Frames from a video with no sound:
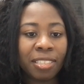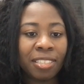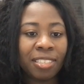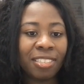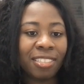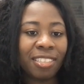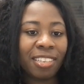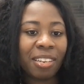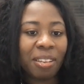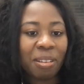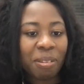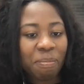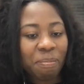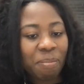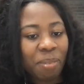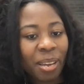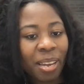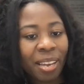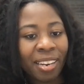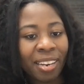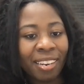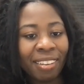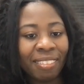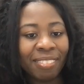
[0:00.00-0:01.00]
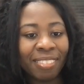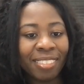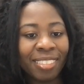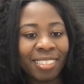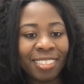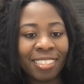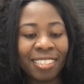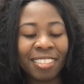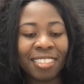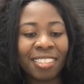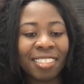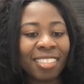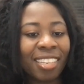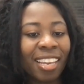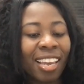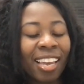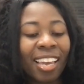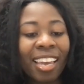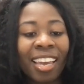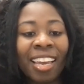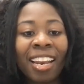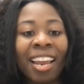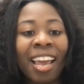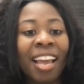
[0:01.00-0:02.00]
ship and it was just
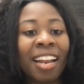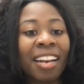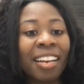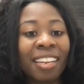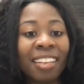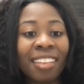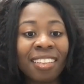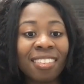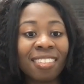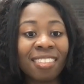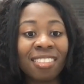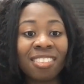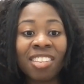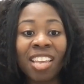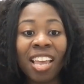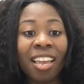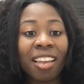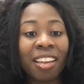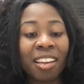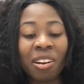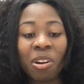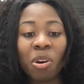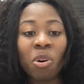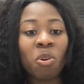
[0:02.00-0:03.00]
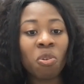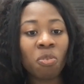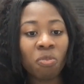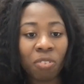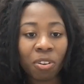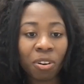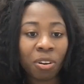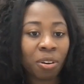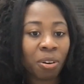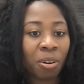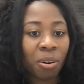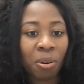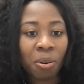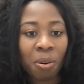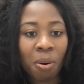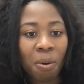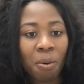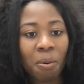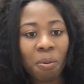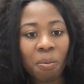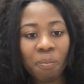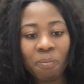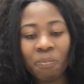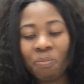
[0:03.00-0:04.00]
like it had taken over her
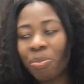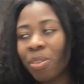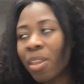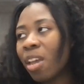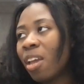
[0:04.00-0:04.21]
home